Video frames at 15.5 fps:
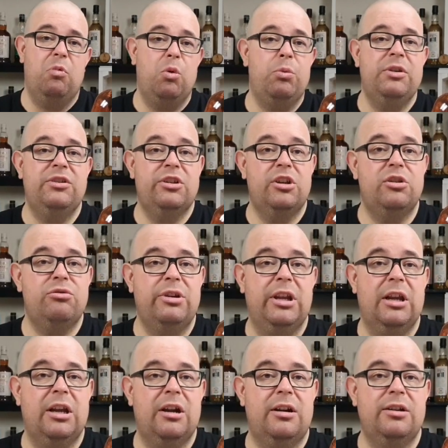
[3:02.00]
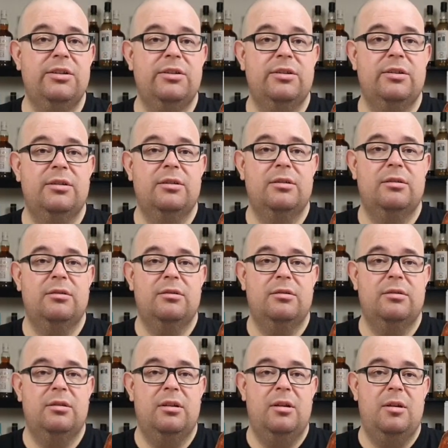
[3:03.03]
whiskey drinkers,
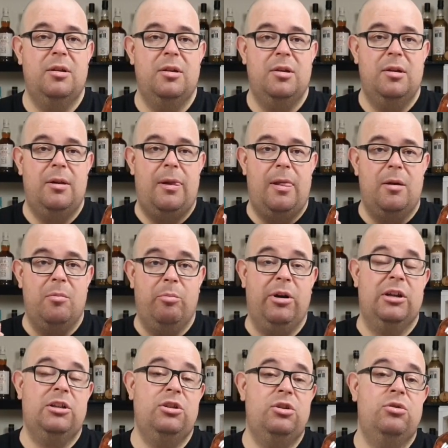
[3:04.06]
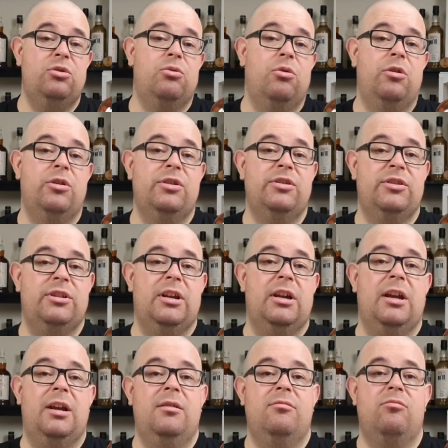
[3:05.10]
but towards
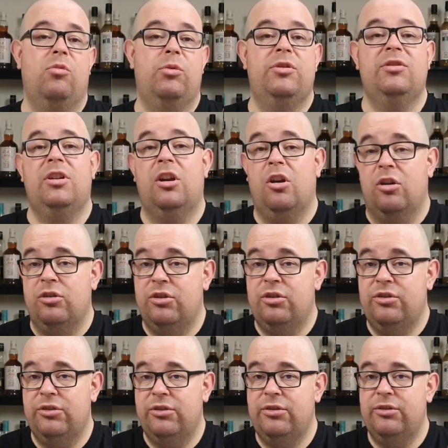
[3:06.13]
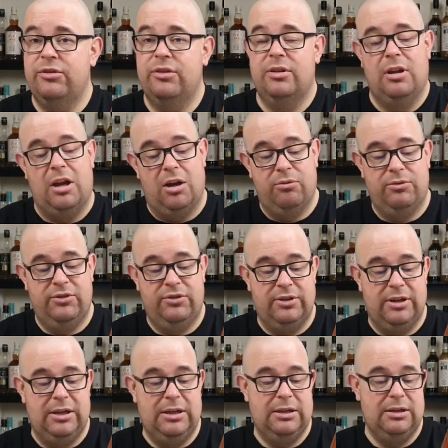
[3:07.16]
the whiskey connoisseurs, I would
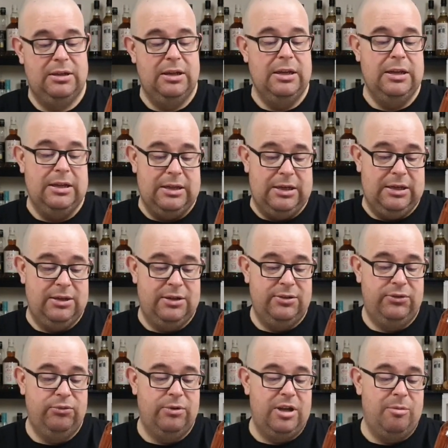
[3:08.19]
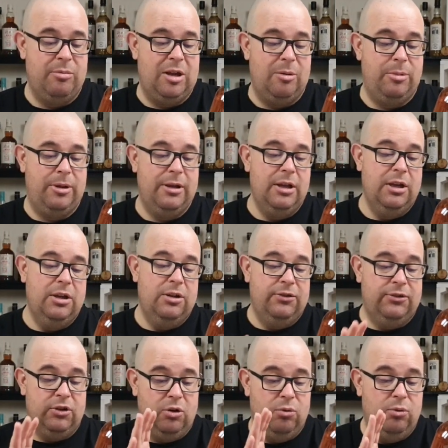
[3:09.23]
say, in this way maybe.
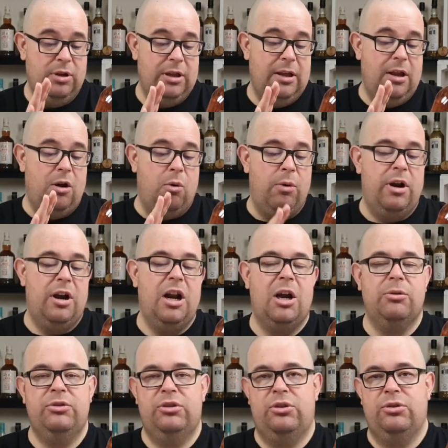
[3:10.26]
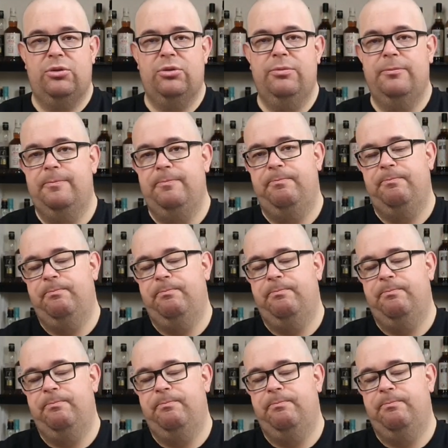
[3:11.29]
So Warehouse 2,